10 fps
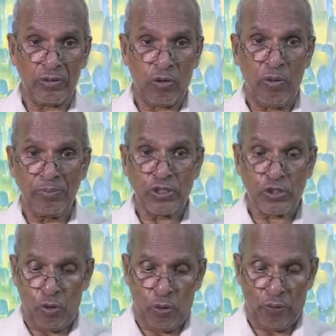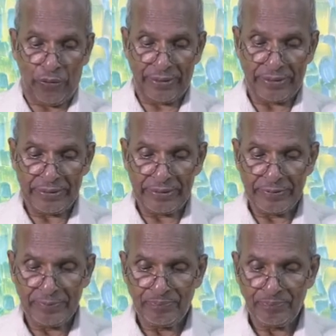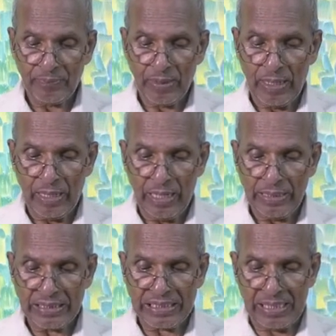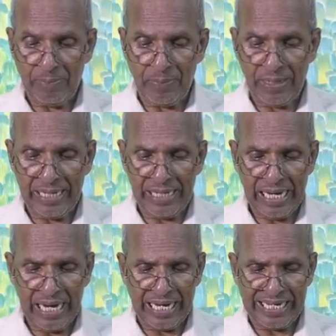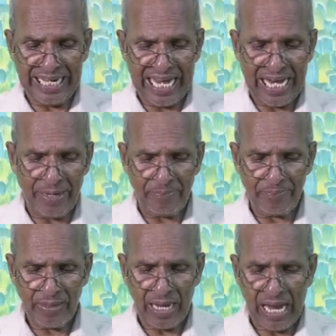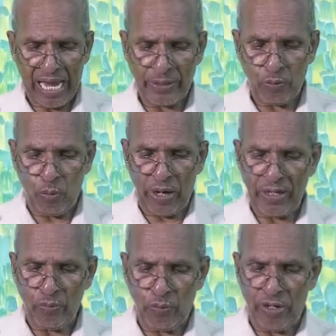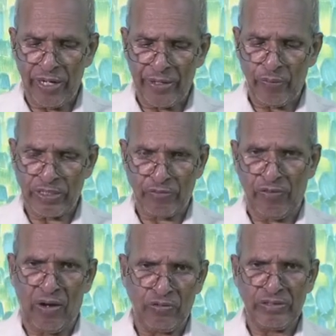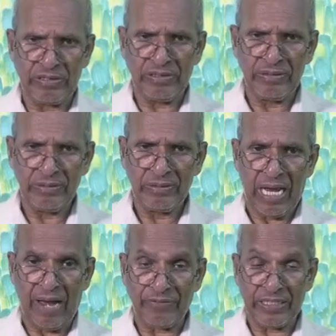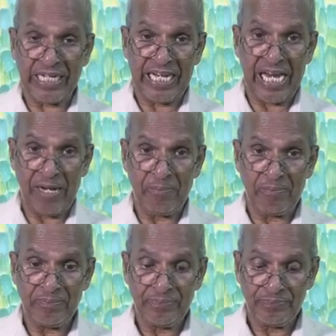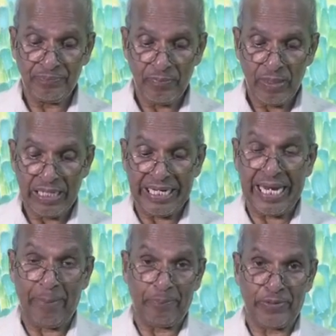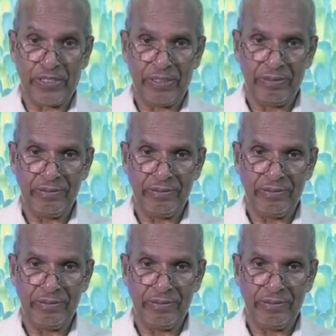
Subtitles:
tombstone, simply a name and one word was found after the name, kept.